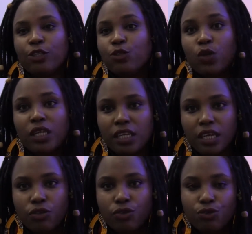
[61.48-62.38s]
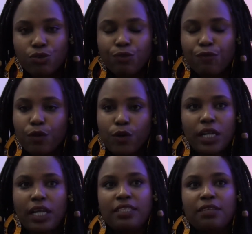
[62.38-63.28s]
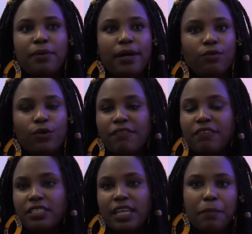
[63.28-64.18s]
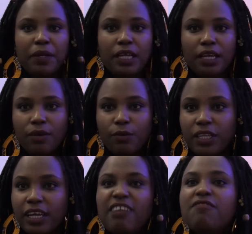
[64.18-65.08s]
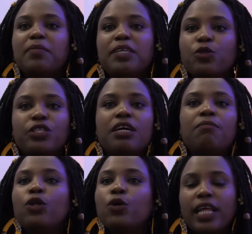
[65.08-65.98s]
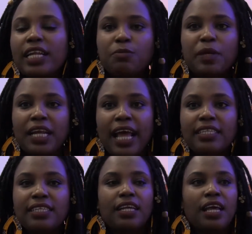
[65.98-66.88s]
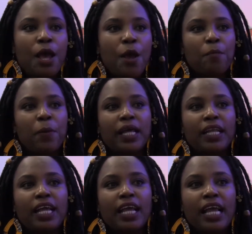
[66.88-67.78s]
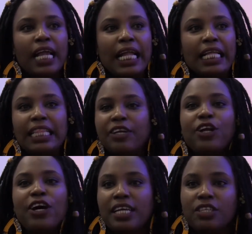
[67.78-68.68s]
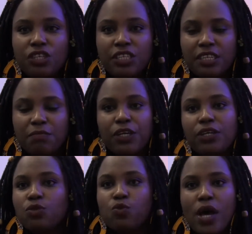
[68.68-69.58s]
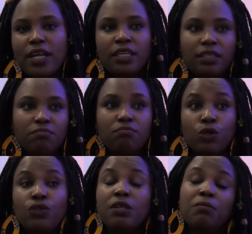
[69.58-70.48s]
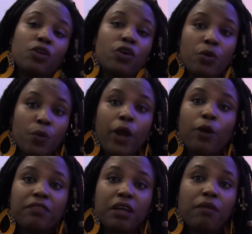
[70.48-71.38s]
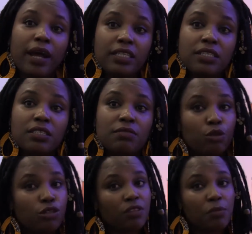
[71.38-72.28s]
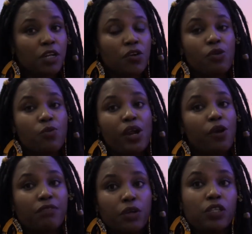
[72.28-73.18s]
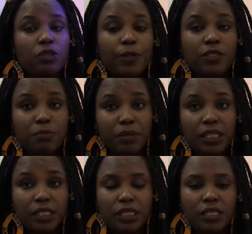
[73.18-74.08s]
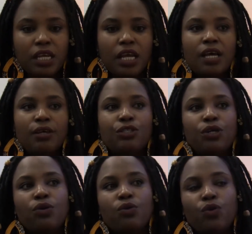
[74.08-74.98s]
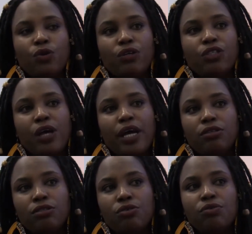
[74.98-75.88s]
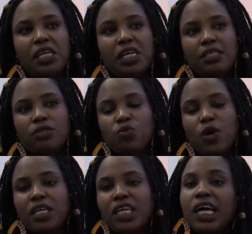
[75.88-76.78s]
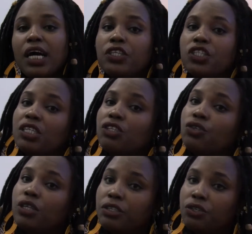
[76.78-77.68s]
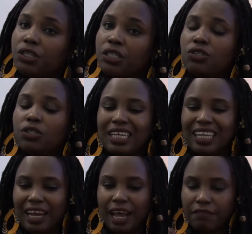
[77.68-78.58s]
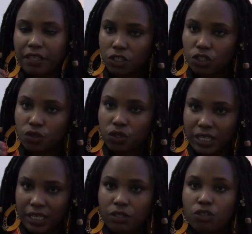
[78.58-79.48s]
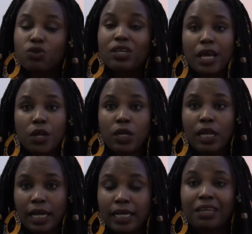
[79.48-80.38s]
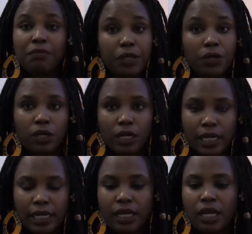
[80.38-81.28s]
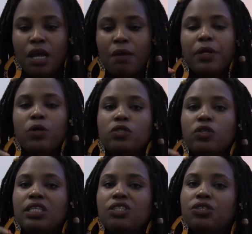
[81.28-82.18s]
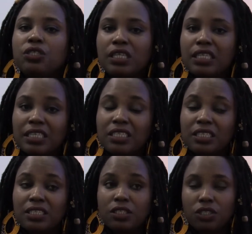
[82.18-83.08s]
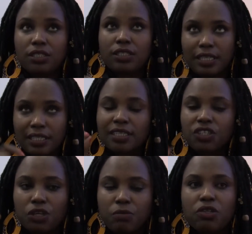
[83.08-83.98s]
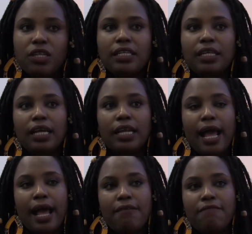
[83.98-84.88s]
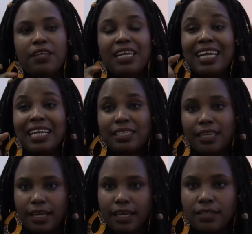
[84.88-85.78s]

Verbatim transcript: Twitter to to vocalize about whatever is happening with the government or some law that has been enacted, but they're not interested because one, most of them are not aware of their rights, most of them are not aware of their responsibilities. So what we try to do is one, encourage digital literacy so that they can have the digital skills to get online and be online, but also digital citizens, citizenship so that they can have the netiquette